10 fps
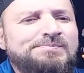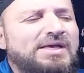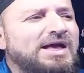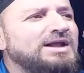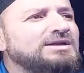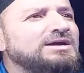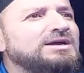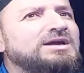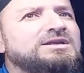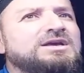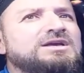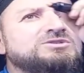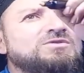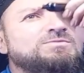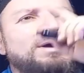And in case
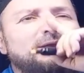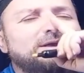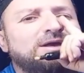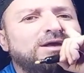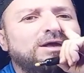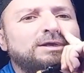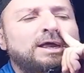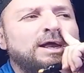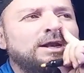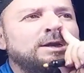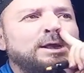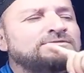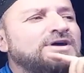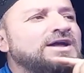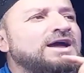of my NAND,
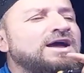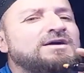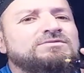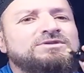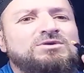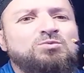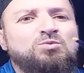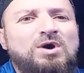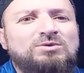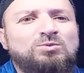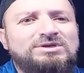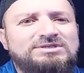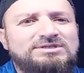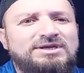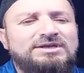if I have the 1, 1
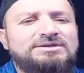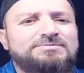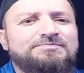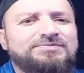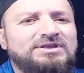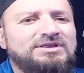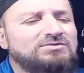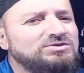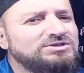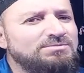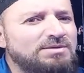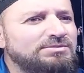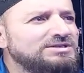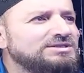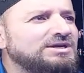state, that was the
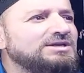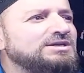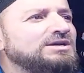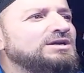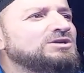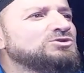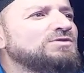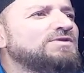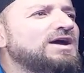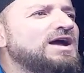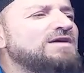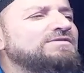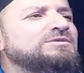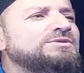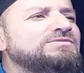memory state. So if I have
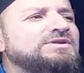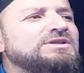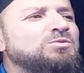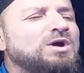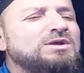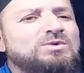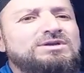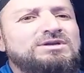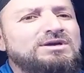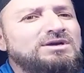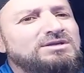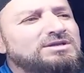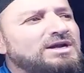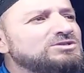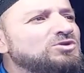in between the 1, 1,
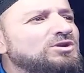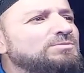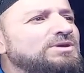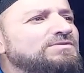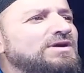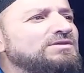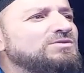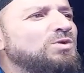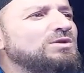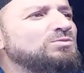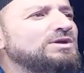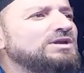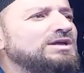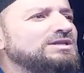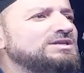that's going to be, if I have the 1, 1
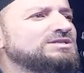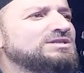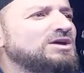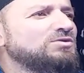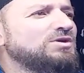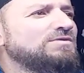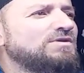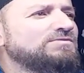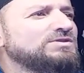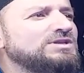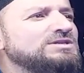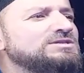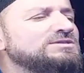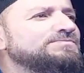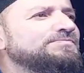in this scenario, if after this,